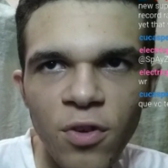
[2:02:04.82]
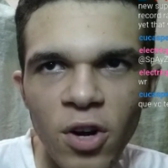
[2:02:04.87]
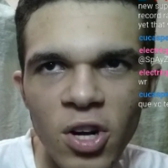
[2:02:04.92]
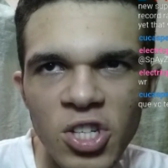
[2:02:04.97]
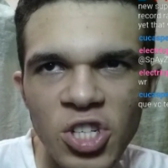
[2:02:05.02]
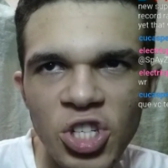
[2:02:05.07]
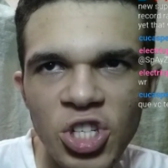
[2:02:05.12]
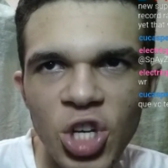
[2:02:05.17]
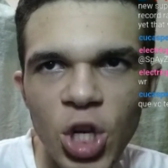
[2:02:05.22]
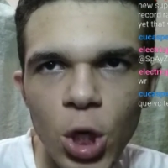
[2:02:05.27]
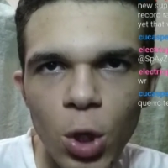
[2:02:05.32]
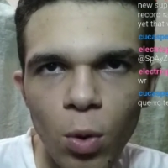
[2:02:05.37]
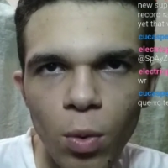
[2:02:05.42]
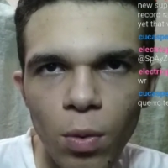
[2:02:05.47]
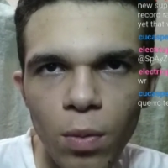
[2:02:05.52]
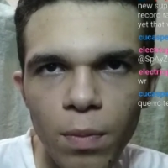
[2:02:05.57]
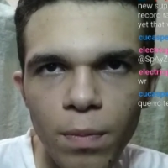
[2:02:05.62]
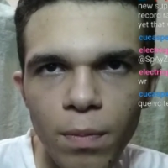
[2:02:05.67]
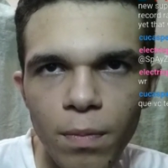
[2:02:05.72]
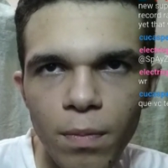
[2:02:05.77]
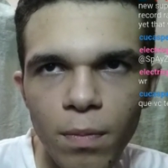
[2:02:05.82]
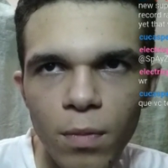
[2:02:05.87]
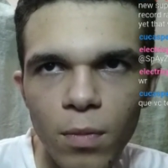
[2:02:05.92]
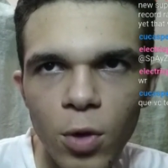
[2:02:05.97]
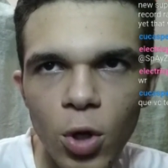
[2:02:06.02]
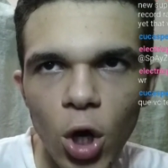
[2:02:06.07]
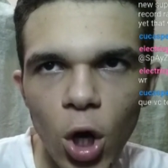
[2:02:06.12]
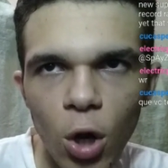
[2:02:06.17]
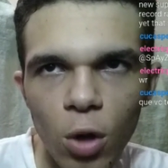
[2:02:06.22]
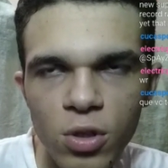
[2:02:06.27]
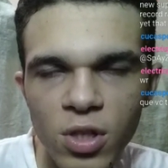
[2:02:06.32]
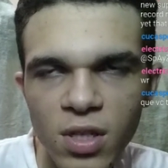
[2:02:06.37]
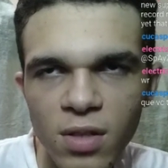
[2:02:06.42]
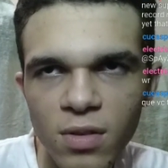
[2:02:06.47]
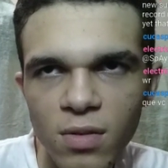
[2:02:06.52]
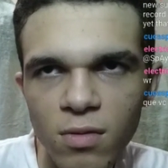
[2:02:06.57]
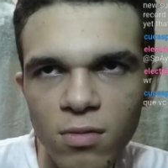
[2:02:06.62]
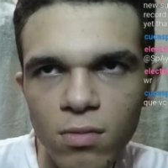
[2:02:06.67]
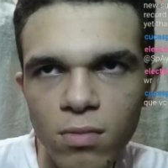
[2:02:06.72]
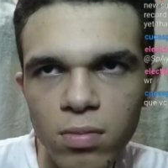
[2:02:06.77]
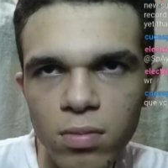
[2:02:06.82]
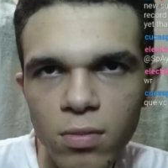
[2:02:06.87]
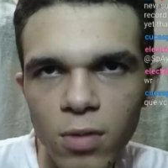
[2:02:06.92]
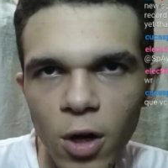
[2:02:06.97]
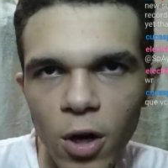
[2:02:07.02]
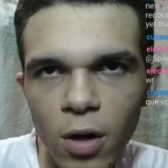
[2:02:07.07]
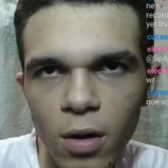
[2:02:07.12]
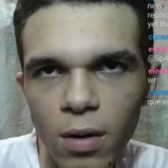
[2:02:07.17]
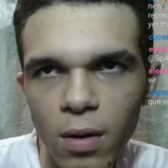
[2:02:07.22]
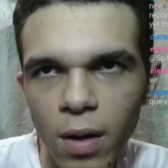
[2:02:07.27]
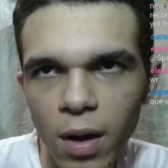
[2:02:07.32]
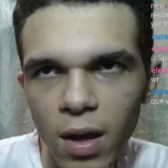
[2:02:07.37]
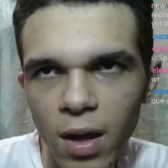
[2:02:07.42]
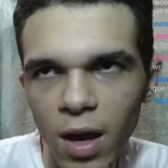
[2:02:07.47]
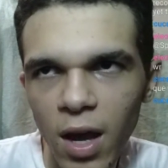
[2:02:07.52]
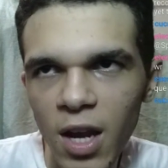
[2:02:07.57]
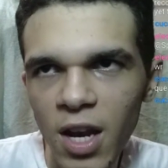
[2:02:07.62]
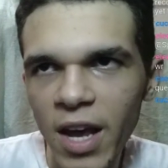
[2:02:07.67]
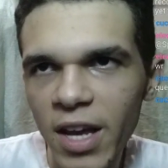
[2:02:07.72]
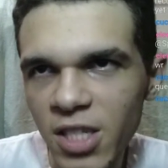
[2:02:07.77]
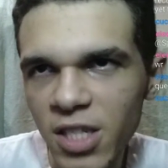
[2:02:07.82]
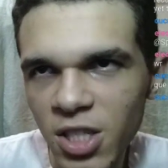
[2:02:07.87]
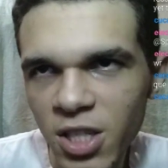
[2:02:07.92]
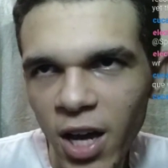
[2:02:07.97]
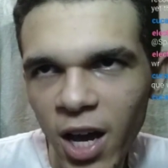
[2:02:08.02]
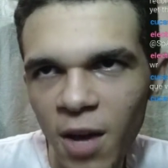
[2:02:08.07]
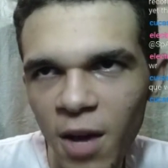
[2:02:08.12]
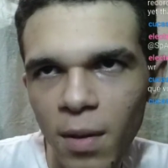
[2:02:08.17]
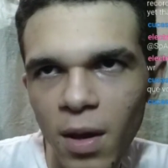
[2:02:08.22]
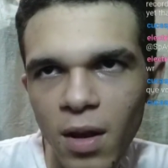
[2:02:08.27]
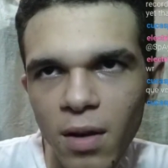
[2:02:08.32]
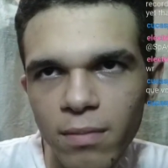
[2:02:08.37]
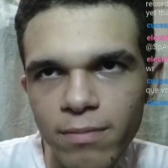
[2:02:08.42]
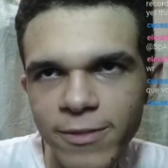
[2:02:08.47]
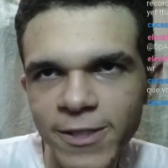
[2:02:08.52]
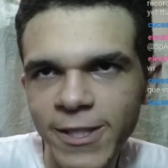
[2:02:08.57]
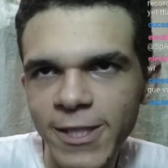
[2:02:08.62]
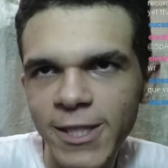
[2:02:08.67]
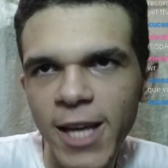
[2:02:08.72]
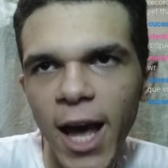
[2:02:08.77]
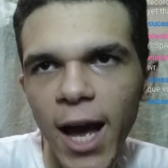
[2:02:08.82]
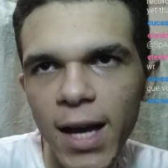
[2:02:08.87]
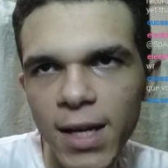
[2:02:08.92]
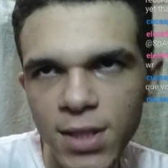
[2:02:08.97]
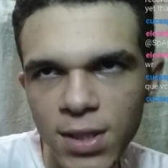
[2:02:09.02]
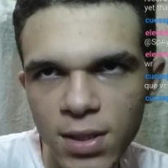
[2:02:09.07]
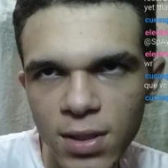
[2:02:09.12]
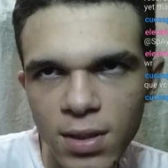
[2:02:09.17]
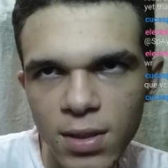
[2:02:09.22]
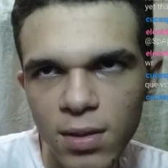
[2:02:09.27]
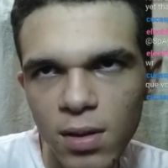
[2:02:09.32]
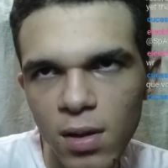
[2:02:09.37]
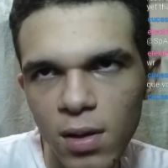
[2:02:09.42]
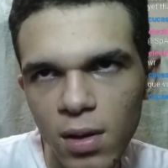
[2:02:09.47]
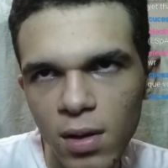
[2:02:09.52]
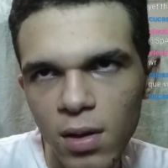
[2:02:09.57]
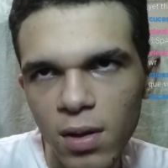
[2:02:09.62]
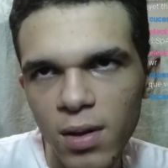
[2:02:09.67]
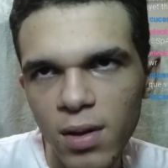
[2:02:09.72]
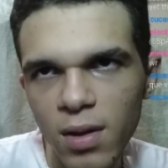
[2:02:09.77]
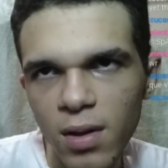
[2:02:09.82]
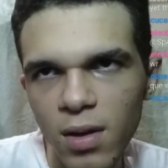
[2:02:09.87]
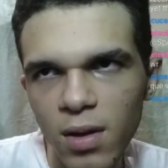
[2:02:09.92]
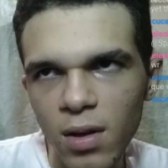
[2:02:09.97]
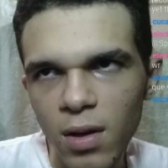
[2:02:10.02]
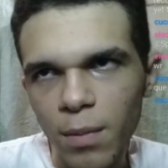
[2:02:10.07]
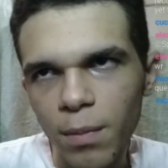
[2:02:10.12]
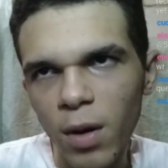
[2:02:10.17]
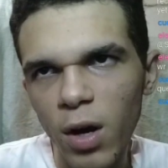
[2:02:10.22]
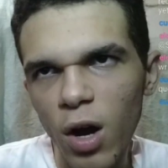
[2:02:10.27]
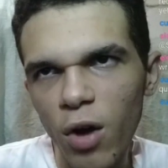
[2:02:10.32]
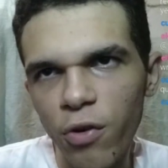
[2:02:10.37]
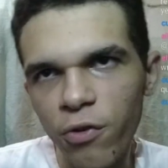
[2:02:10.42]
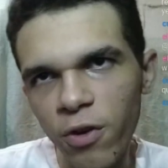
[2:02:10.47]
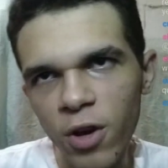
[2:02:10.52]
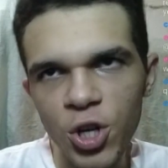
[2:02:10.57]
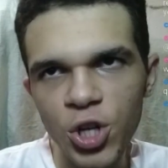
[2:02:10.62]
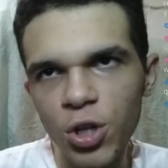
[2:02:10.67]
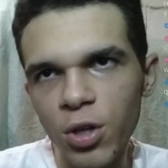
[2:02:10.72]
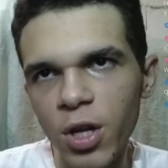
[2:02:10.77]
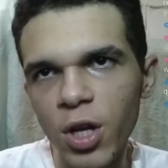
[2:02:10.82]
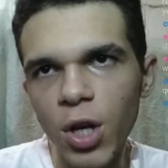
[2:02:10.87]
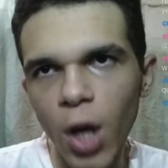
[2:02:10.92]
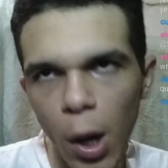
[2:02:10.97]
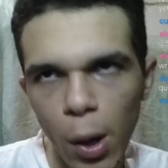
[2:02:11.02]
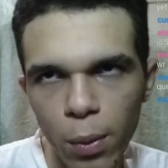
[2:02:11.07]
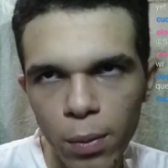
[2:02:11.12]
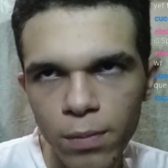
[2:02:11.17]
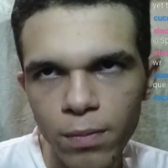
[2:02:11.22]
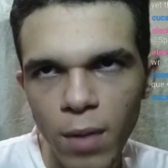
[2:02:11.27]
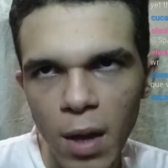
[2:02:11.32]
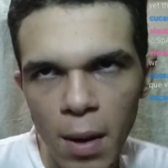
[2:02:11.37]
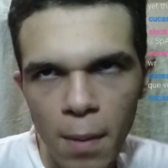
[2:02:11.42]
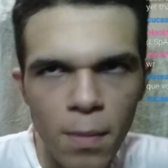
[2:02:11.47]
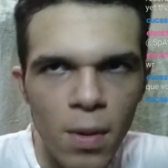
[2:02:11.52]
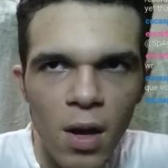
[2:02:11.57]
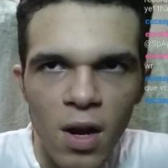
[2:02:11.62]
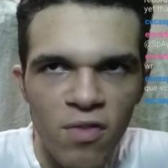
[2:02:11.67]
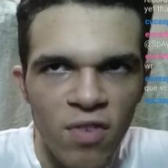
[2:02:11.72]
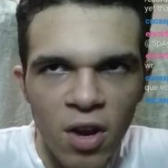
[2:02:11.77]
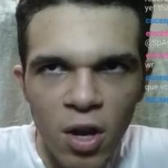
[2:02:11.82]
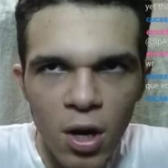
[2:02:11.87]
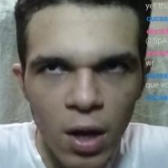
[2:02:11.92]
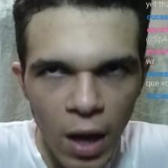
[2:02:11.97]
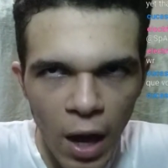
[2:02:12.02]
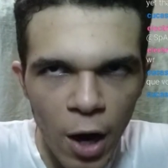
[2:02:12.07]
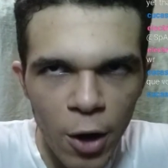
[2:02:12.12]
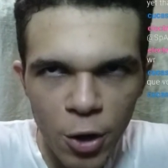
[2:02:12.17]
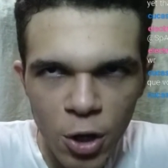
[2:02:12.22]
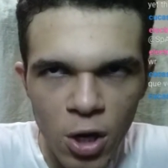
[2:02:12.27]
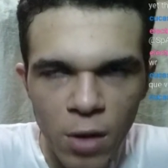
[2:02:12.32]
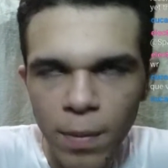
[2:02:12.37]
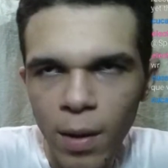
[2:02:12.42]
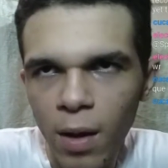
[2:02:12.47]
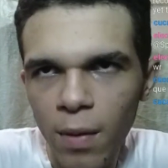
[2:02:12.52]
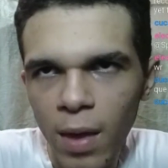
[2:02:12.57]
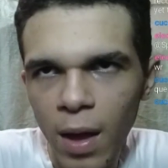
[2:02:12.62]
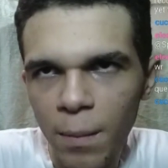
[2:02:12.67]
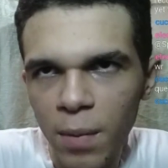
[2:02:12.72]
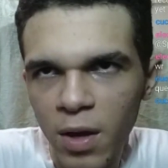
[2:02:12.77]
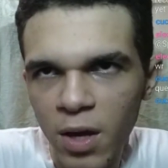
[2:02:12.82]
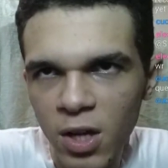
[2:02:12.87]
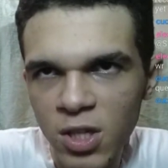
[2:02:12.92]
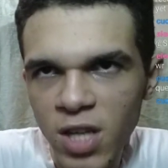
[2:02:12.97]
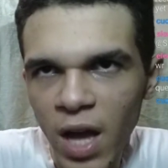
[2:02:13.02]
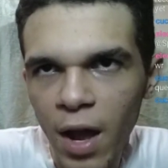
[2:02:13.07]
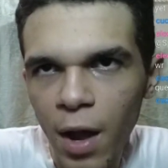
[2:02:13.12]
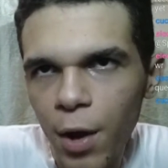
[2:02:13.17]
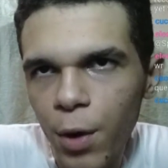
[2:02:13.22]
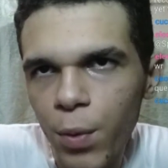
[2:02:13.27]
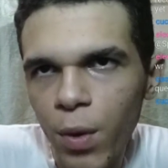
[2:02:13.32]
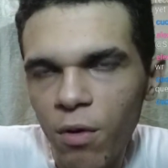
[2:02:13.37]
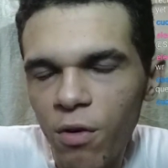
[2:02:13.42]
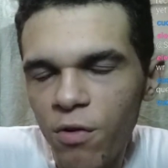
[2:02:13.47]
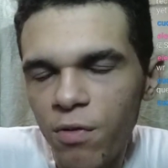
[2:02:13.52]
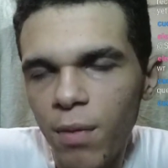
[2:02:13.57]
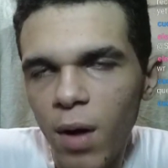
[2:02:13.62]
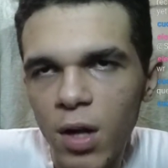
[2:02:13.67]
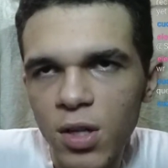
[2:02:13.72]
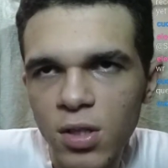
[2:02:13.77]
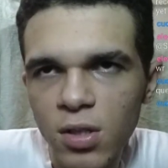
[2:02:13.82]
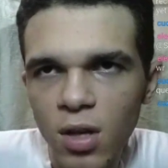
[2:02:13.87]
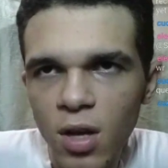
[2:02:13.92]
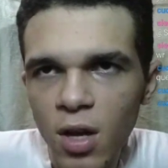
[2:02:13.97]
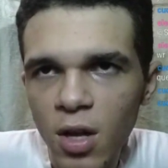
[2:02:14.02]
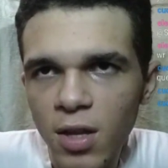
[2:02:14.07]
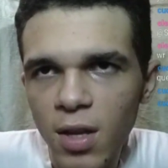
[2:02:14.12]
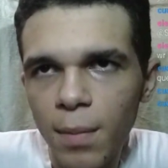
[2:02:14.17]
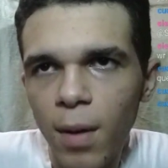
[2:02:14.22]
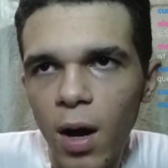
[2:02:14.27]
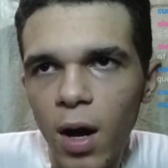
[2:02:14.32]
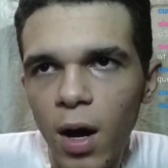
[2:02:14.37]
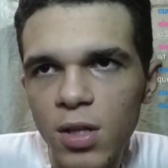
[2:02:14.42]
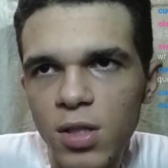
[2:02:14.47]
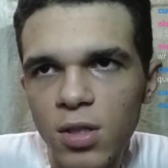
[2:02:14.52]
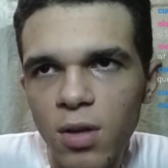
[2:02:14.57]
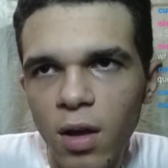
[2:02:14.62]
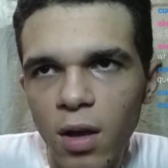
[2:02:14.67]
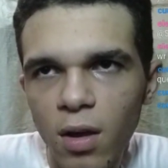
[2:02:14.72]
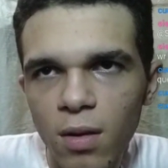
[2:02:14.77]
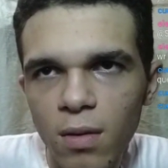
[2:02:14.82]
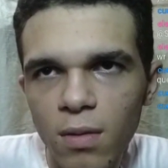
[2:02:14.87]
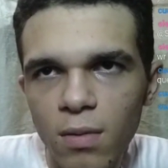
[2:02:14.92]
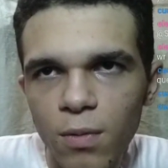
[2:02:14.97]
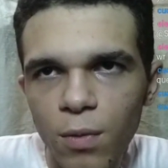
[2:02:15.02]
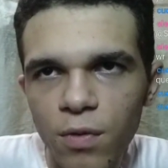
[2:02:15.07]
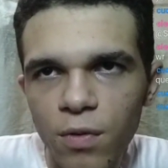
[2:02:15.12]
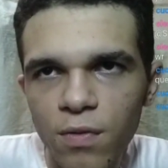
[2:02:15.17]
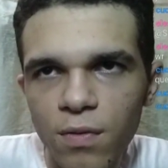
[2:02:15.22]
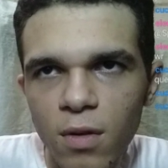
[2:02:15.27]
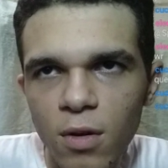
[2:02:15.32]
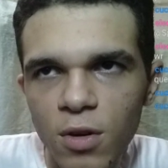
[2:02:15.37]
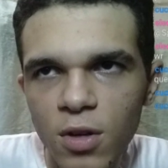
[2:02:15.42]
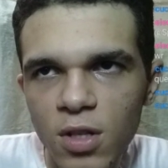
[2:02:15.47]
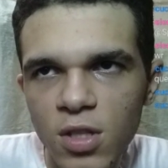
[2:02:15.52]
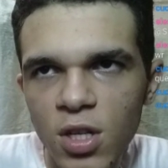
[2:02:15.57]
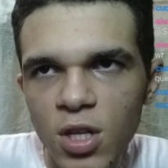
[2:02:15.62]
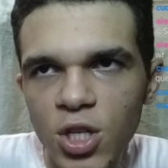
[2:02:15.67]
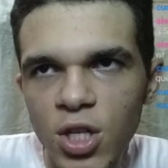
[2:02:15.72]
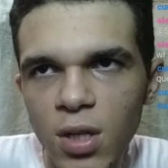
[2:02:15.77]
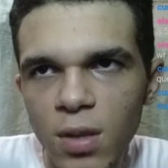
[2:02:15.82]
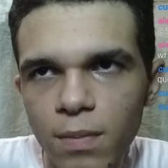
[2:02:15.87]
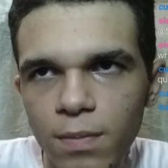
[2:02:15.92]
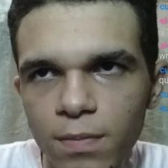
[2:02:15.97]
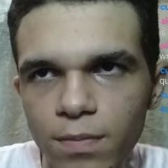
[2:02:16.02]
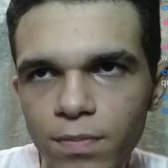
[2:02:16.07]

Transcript: far as skill goes and or like NES timing, yes. But officially, no. And I'm not even gonna argue about that because I agree with mods, the mods, like with their decision.